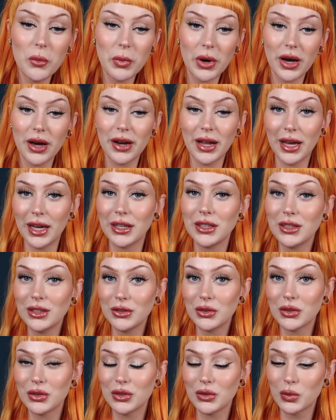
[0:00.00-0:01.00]
But I
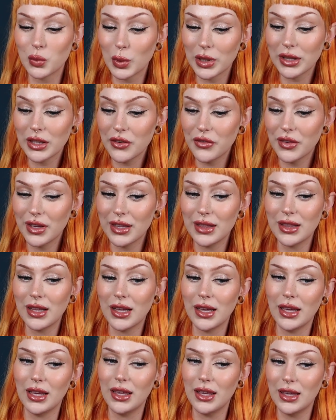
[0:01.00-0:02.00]
really feel
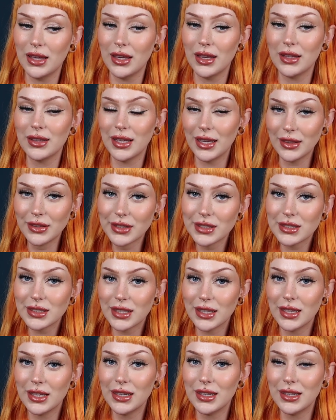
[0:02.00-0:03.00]
like they
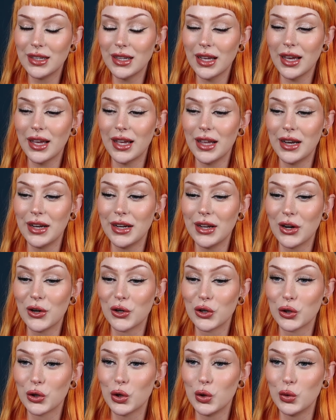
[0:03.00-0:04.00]
listened and
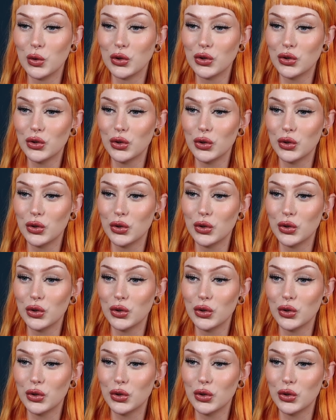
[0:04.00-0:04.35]
are going